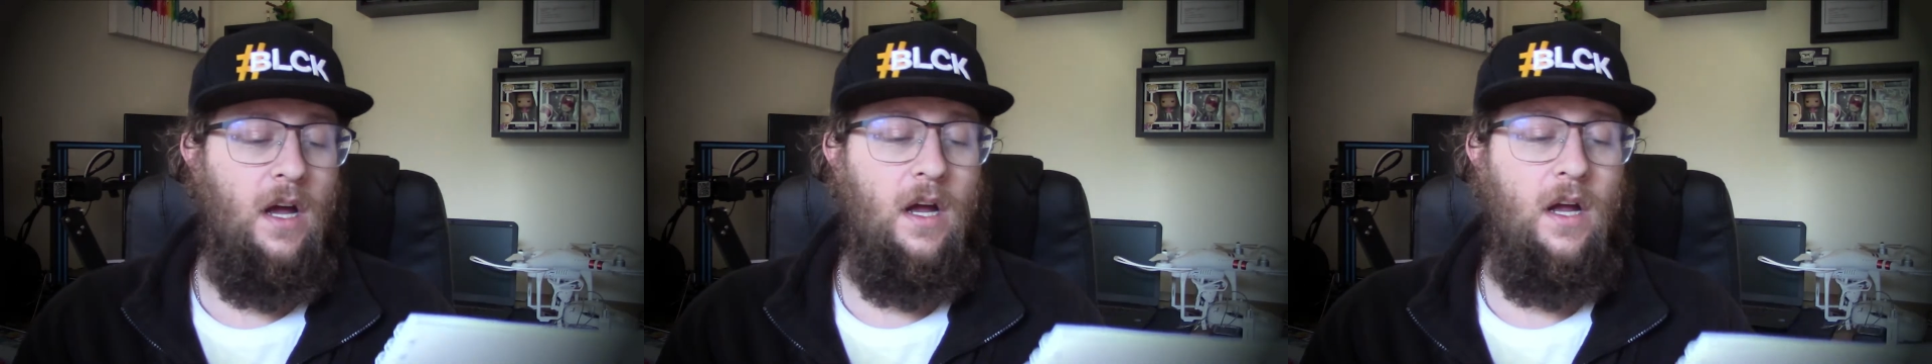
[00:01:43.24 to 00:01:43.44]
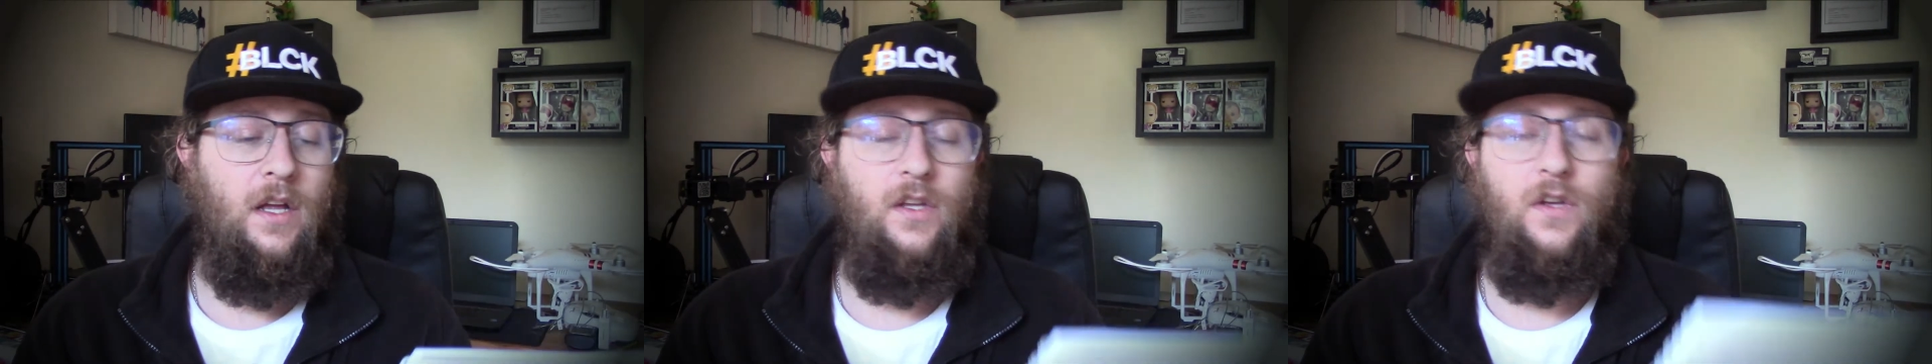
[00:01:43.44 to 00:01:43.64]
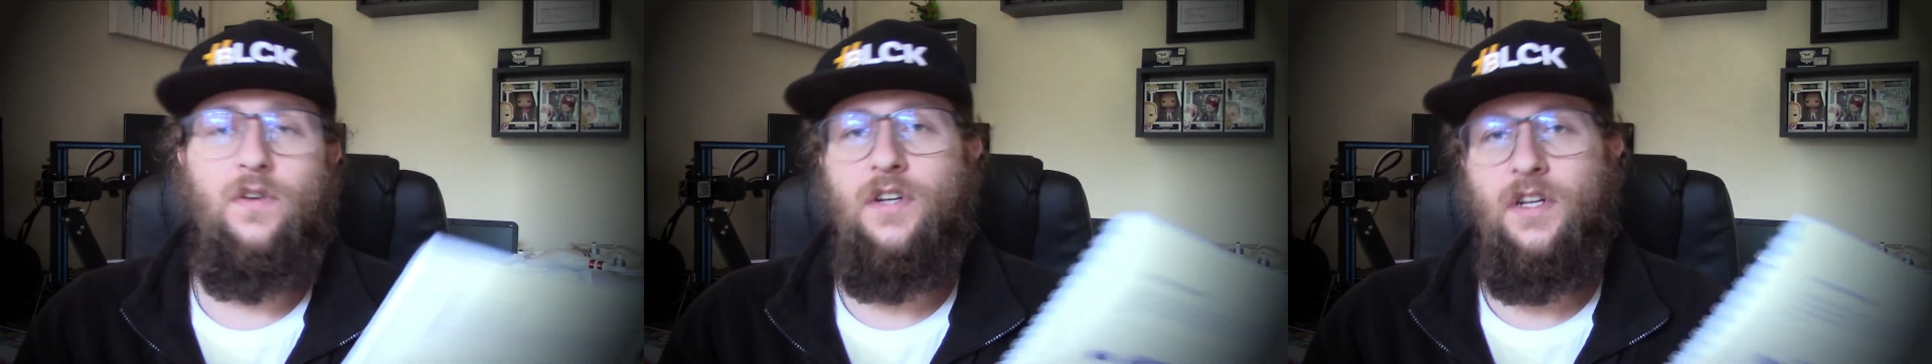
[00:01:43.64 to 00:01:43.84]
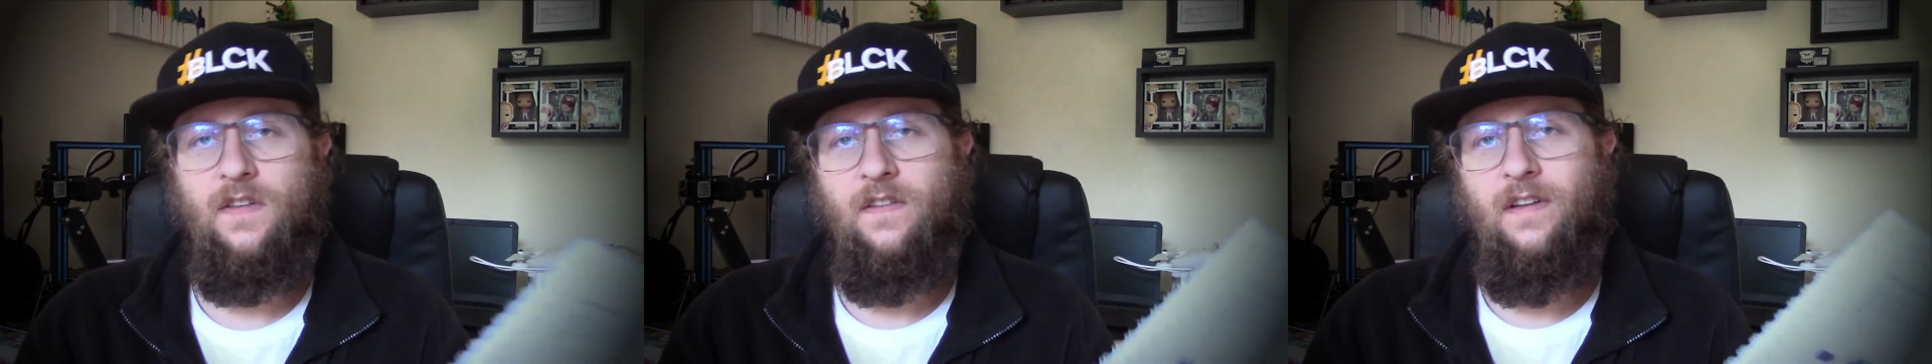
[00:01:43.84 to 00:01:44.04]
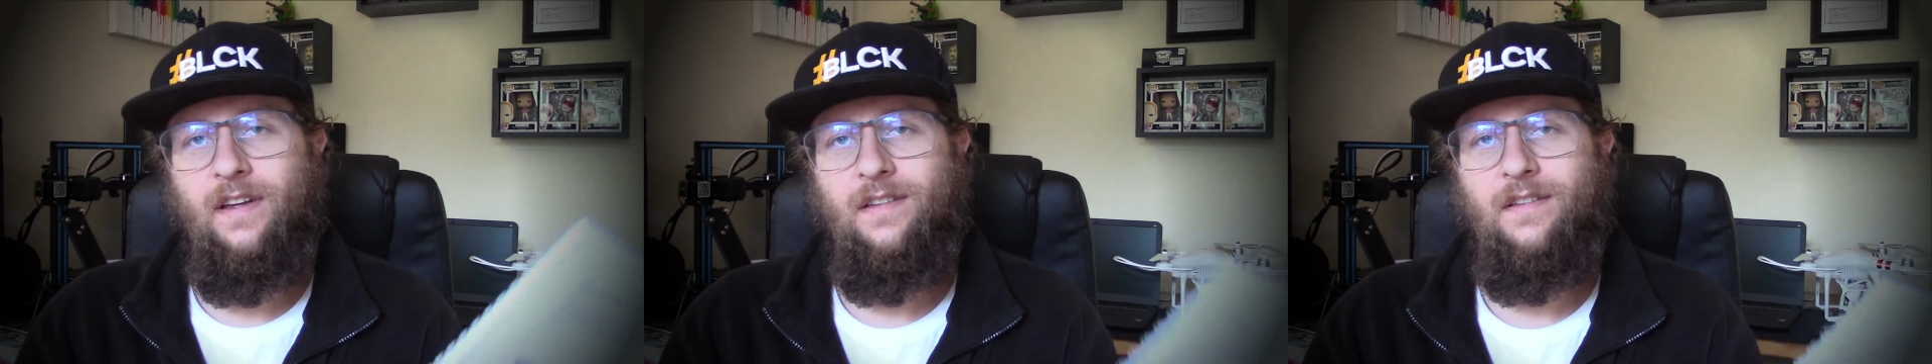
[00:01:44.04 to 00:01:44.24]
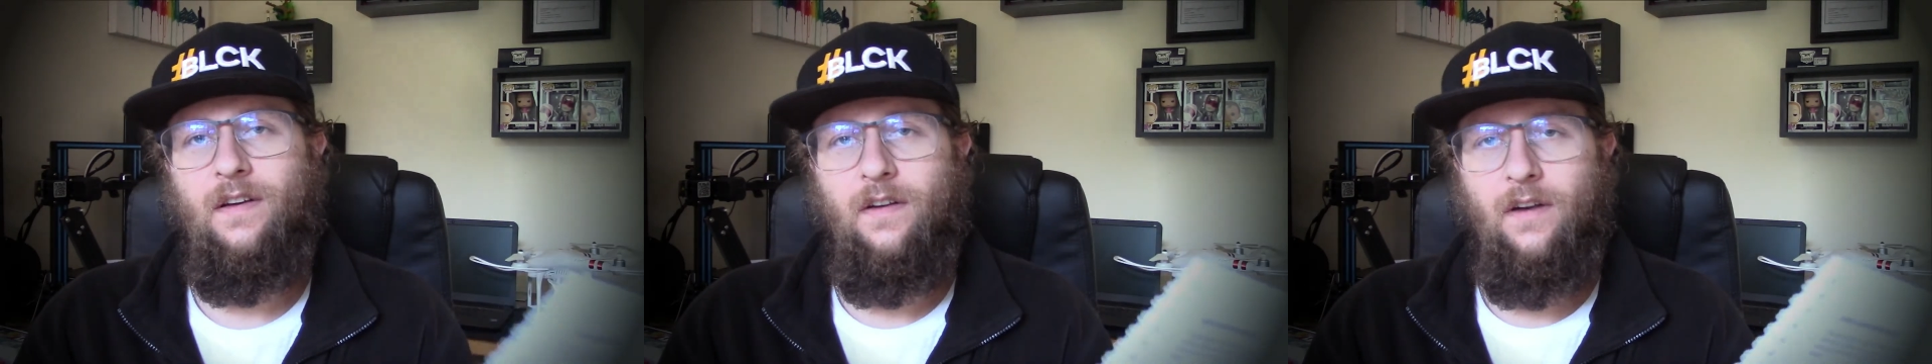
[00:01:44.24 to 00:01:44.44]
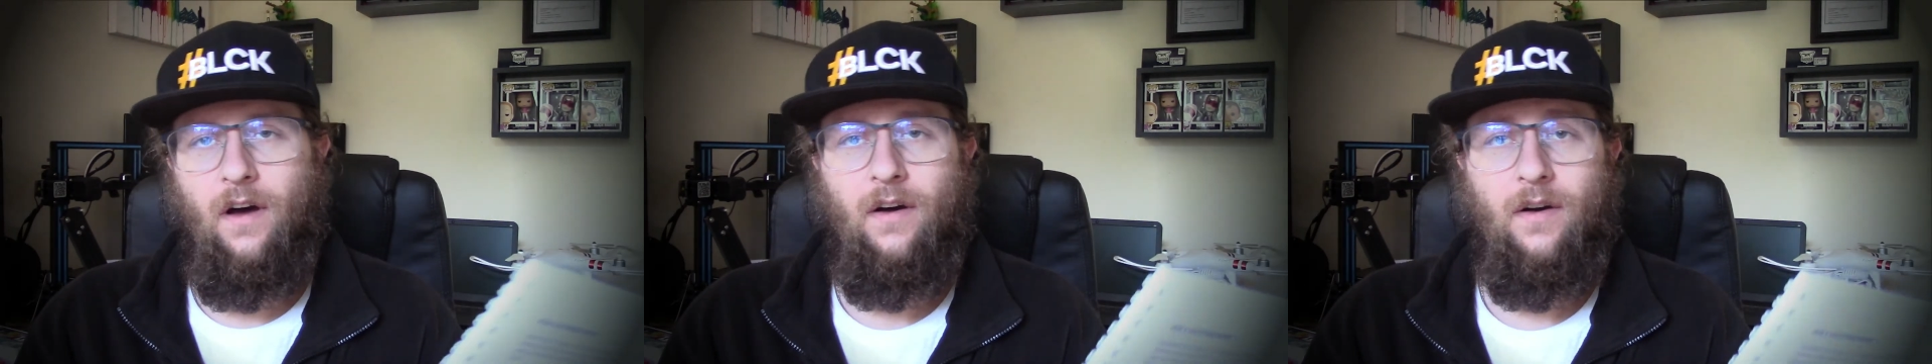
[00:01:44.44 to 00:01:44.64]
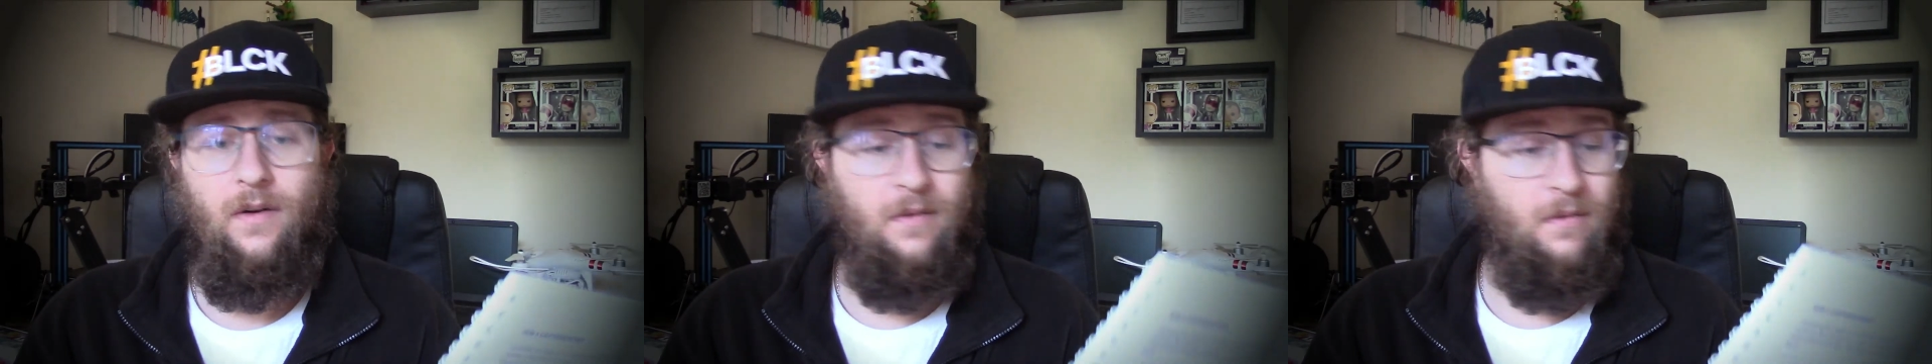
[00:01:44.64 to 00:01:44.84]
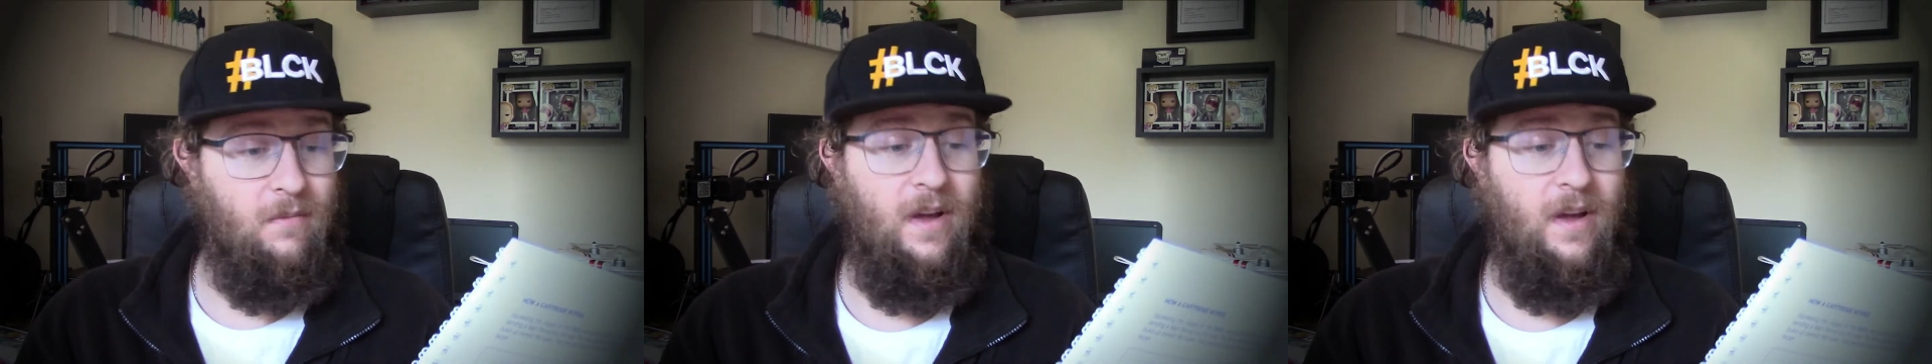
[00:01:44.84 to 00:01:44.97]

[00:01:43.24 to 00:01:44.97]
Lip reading: You just need to know,